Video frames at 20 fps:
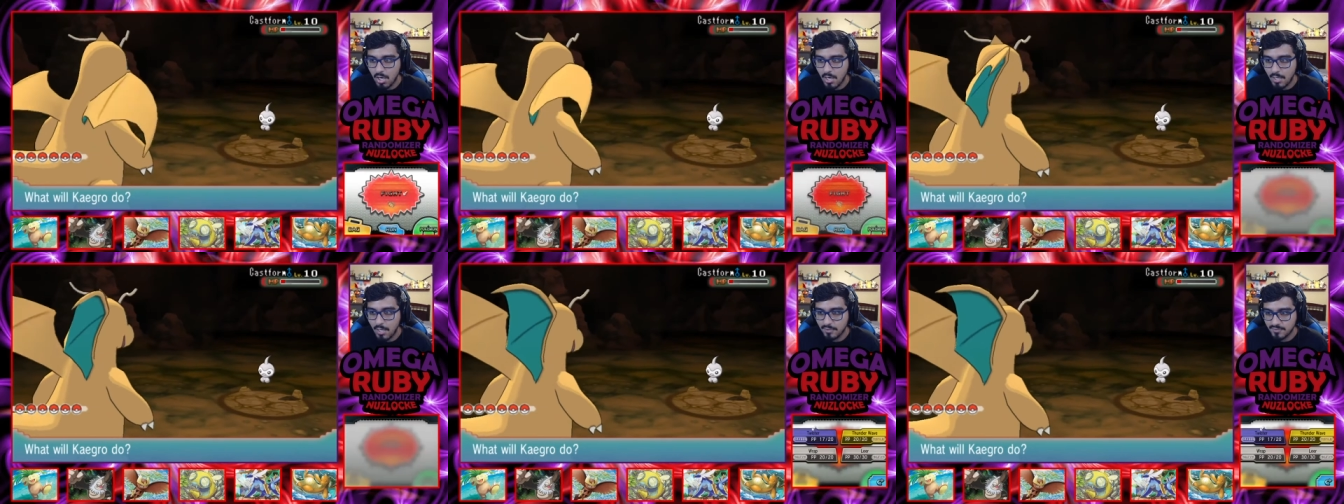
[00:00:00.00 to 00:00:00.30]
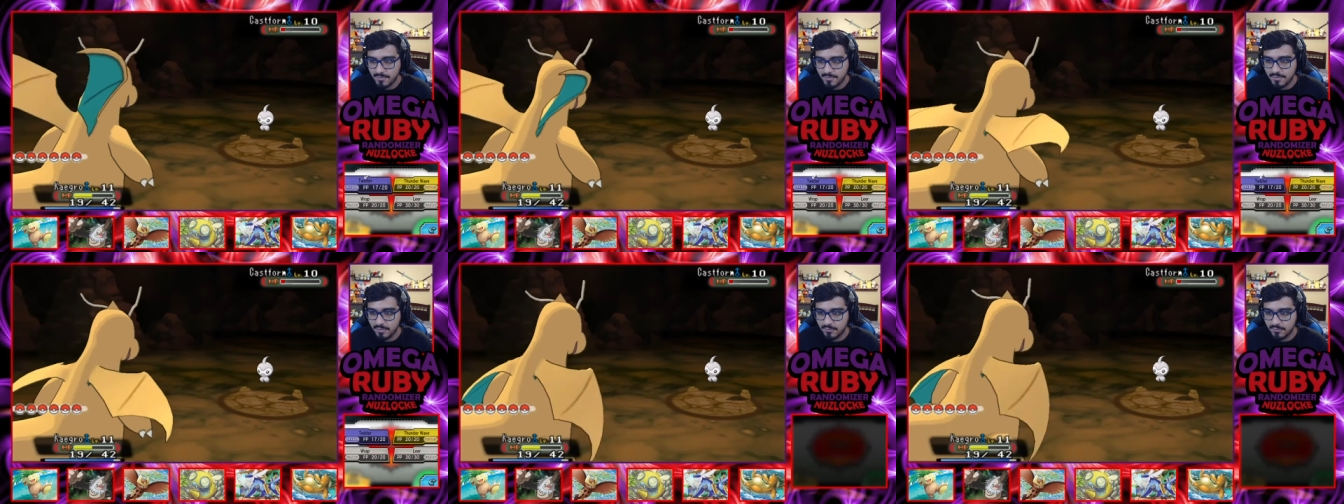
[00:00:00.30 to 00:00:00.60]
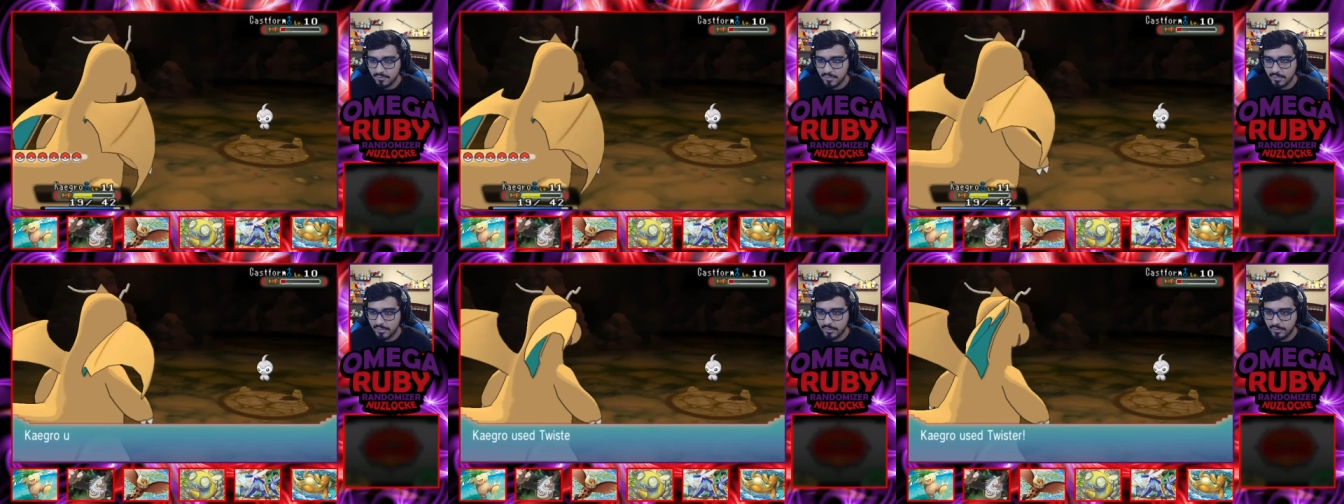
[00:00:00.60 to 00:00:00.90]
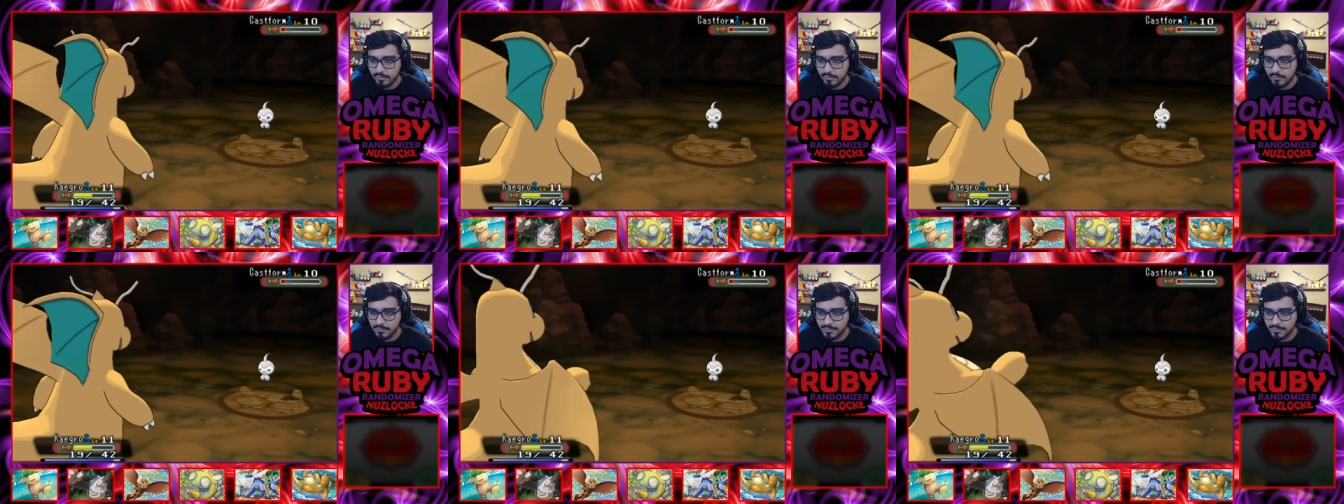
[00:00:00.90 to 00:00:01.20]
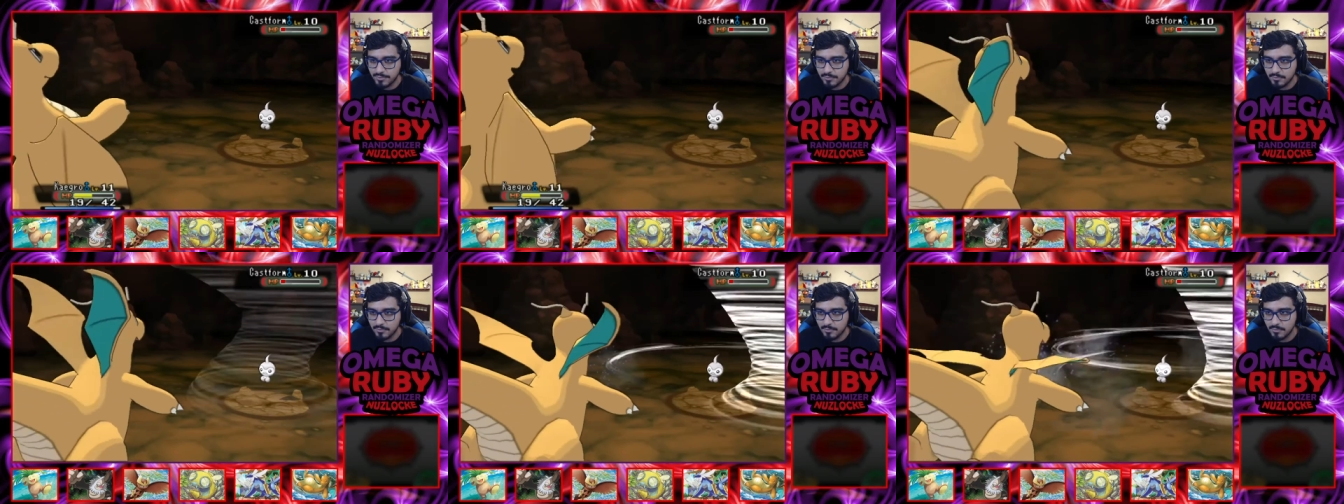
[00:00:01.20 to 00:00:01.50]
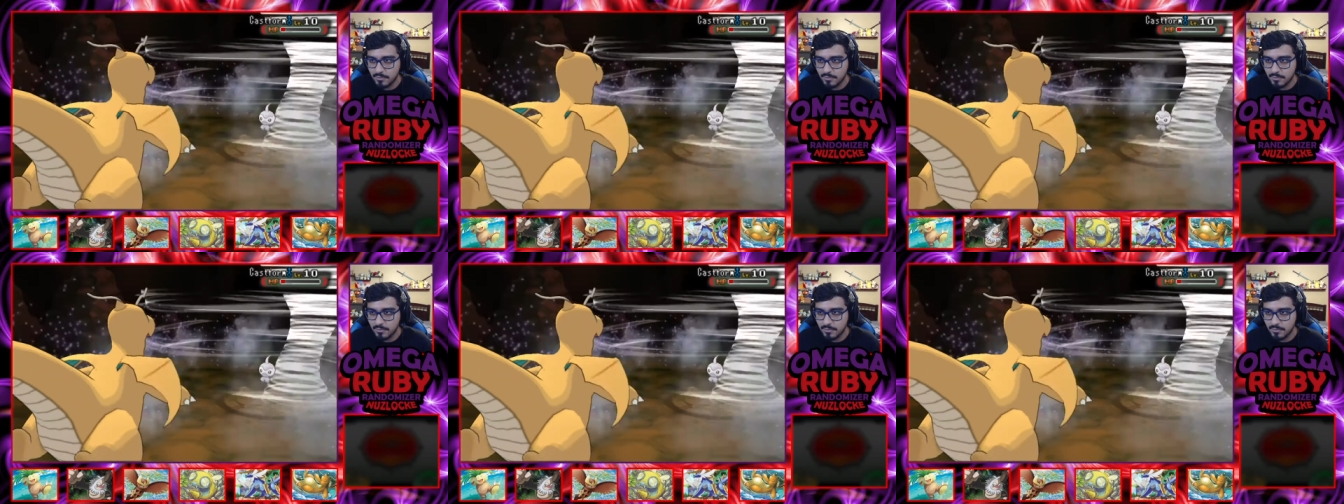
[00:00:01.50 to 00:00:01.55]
Outspeed those. Get out of here, loser.